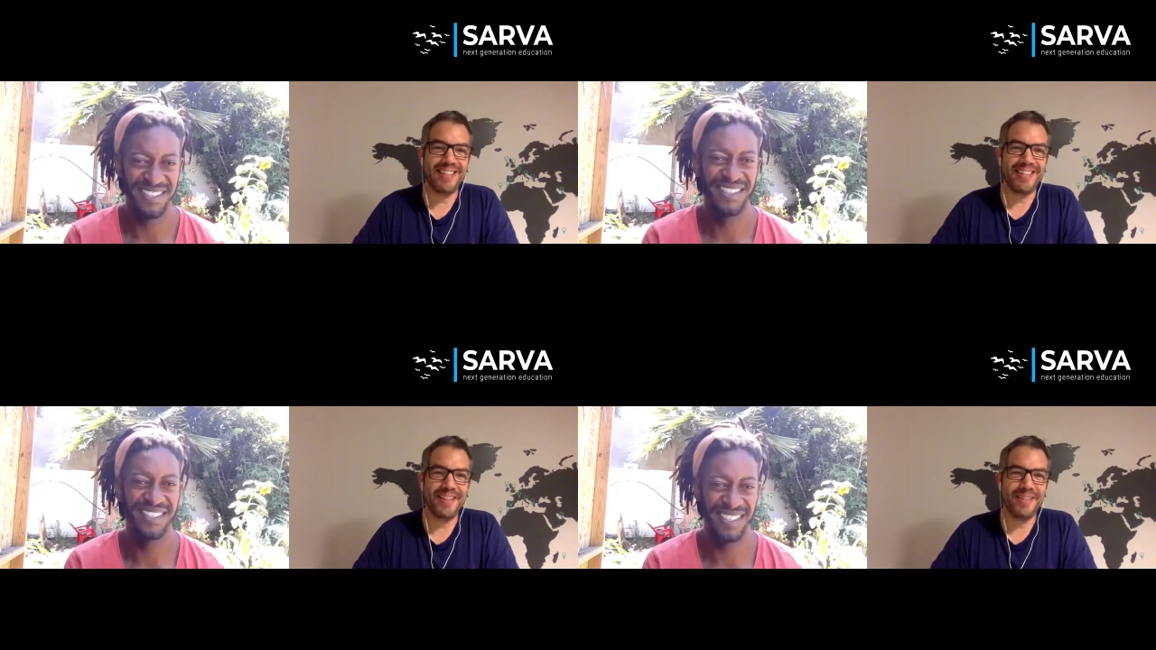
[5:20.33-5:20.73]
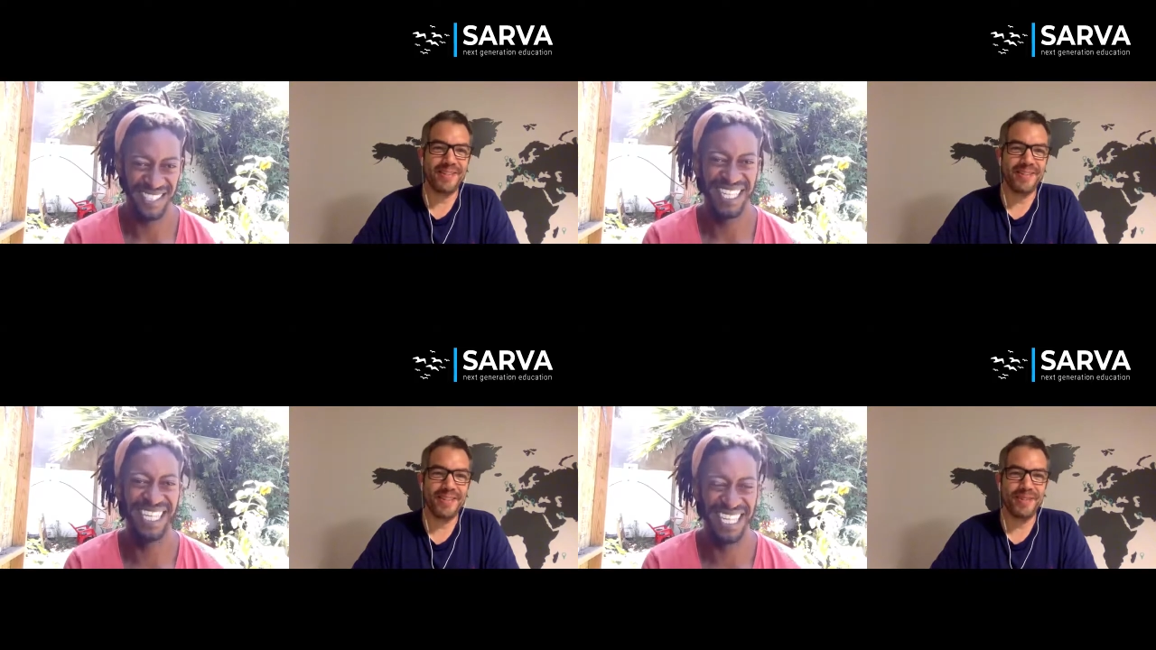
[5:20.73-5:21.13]
Speaker 1: You know,
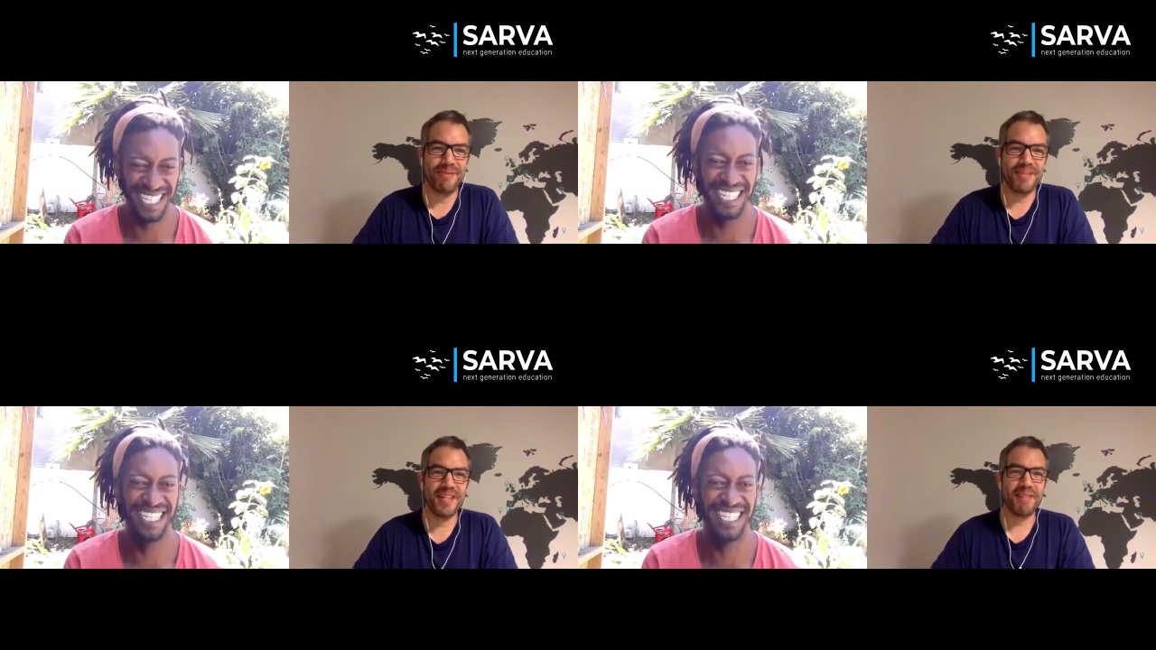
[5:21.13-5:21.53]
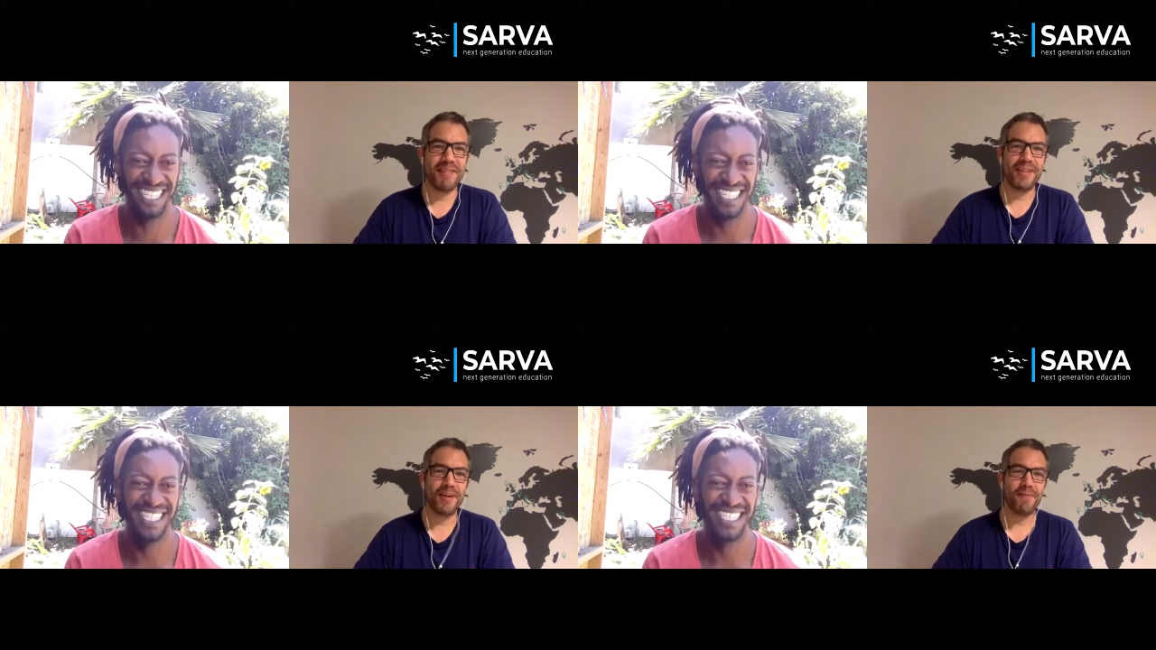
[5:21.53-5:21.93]
you're you're
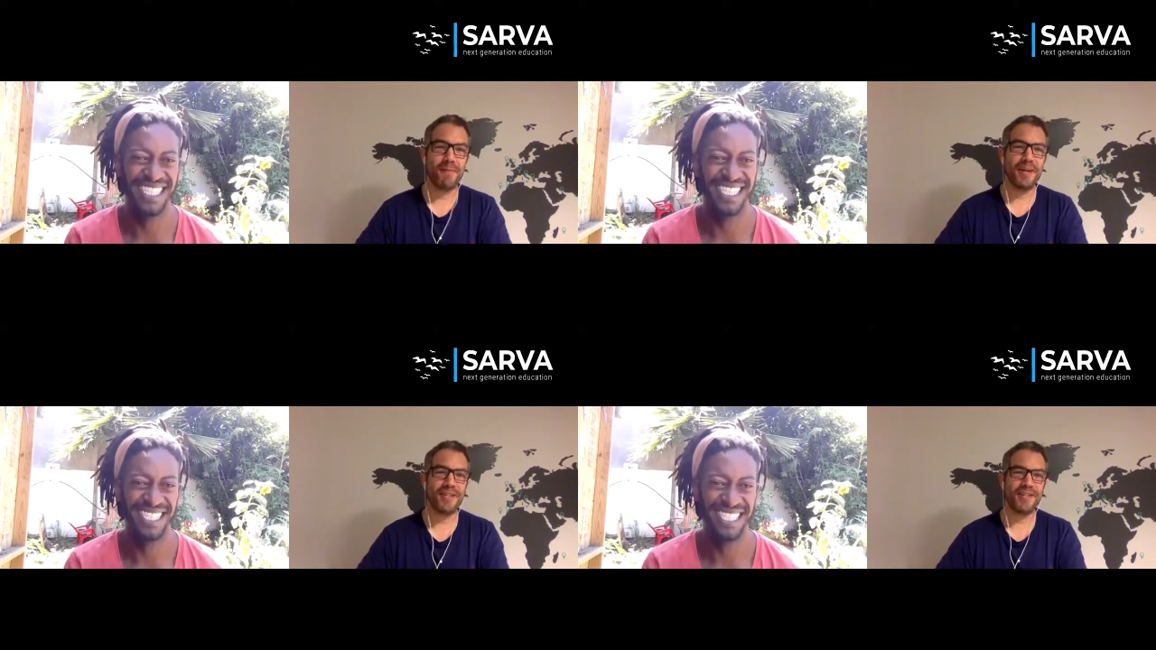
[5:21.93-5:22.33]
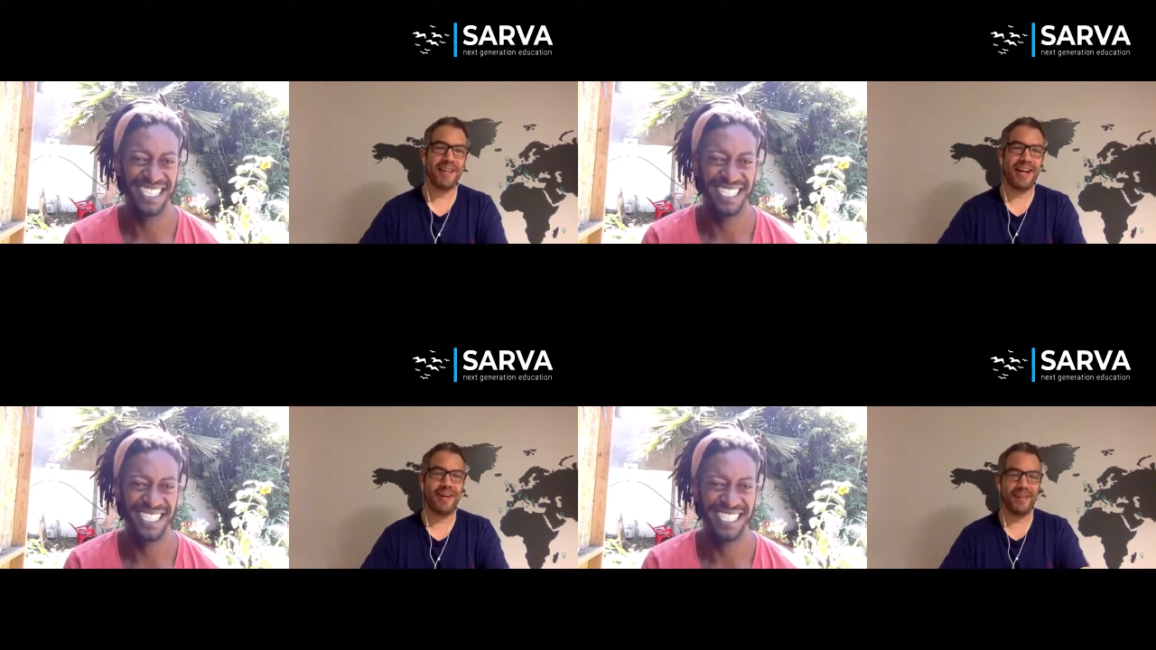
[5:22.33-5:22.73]
receiving confirmation of
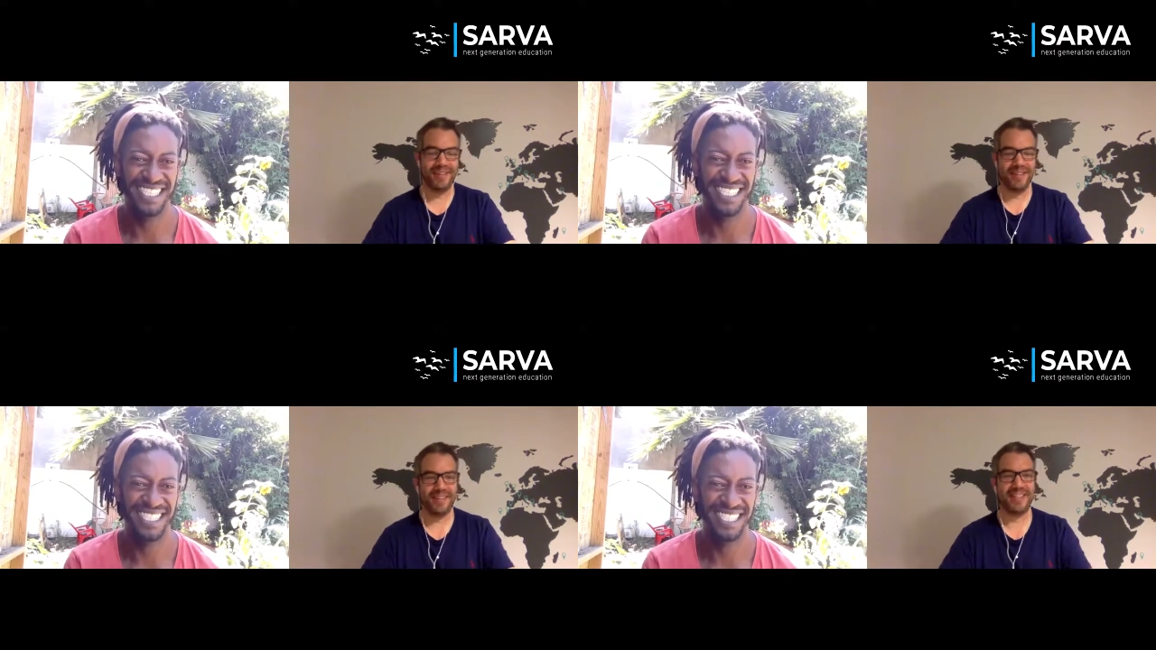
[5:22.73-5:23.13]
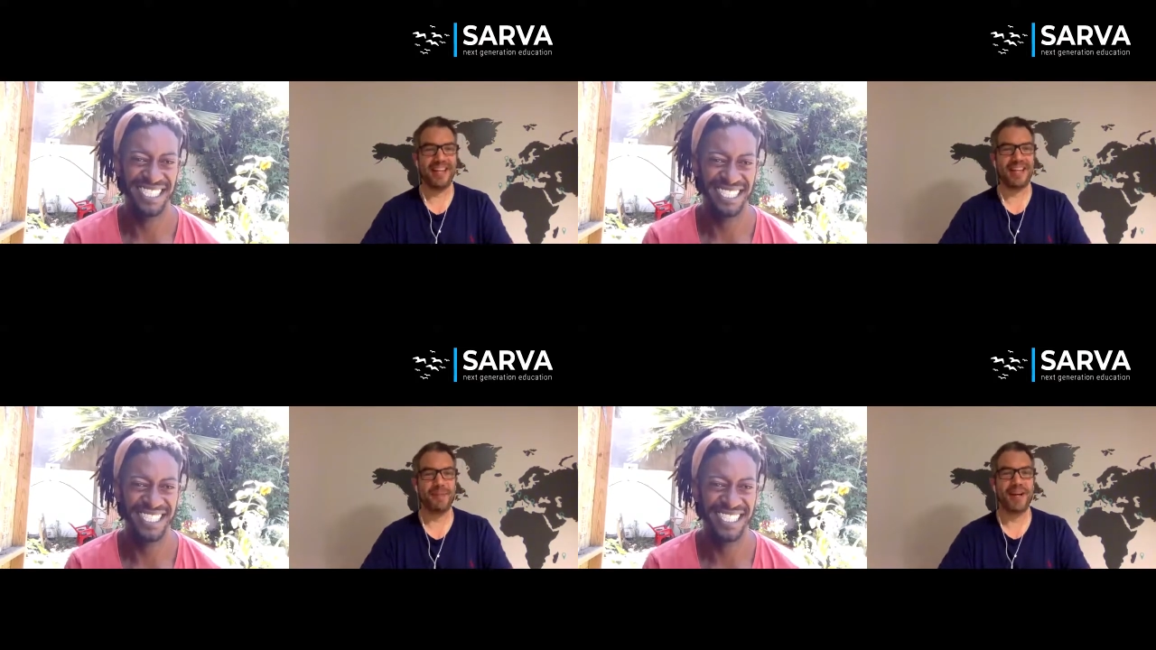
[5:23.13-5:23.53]
that on a on a
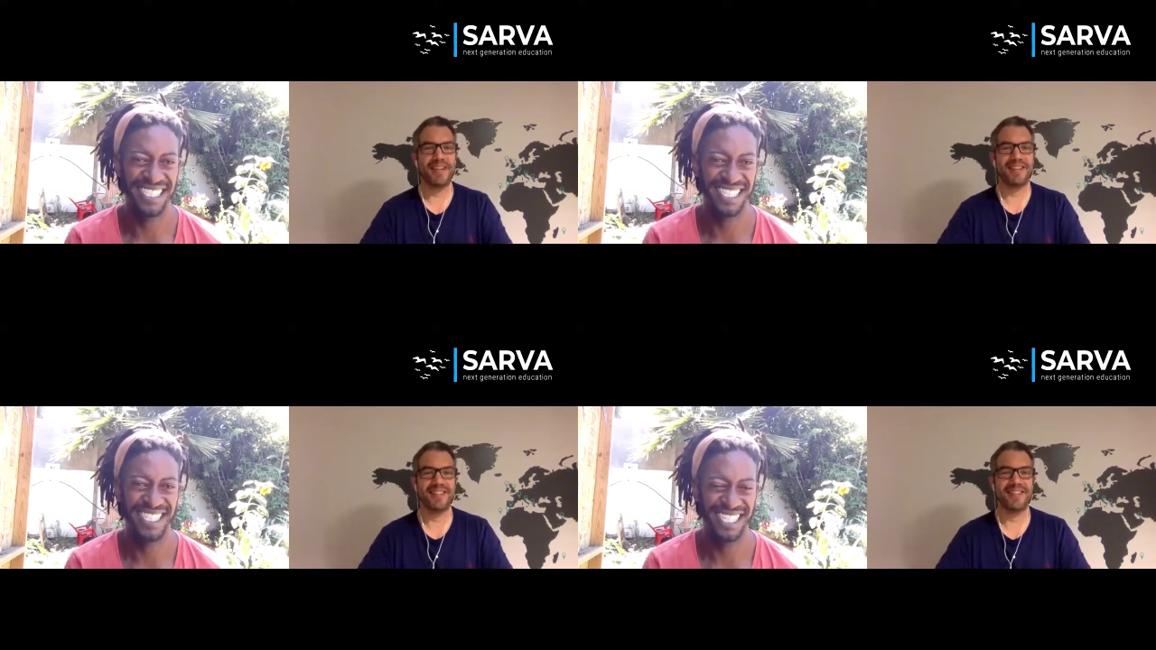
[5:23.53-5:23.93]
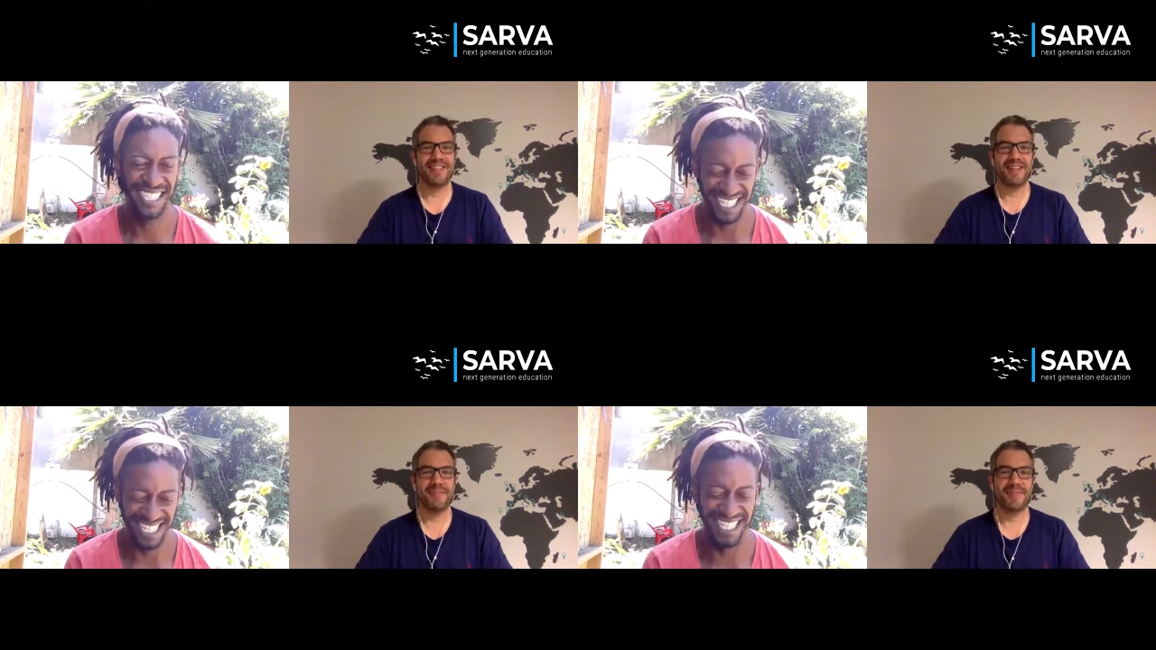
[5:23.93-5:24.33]
daily basis. It
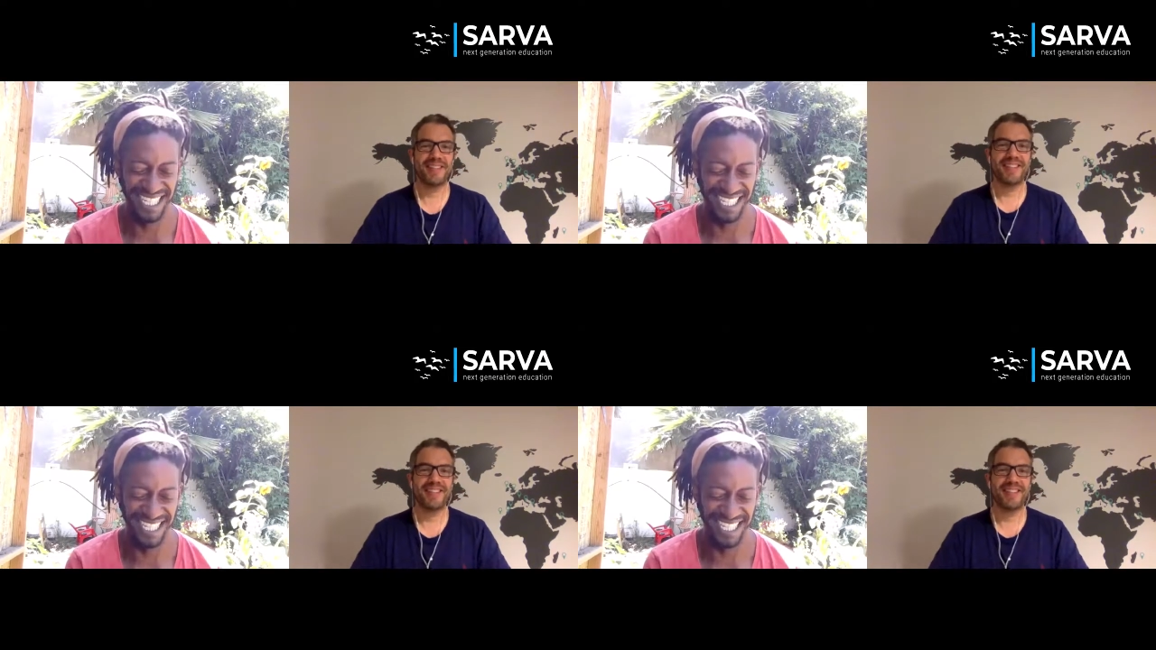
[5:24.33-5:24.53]
seems.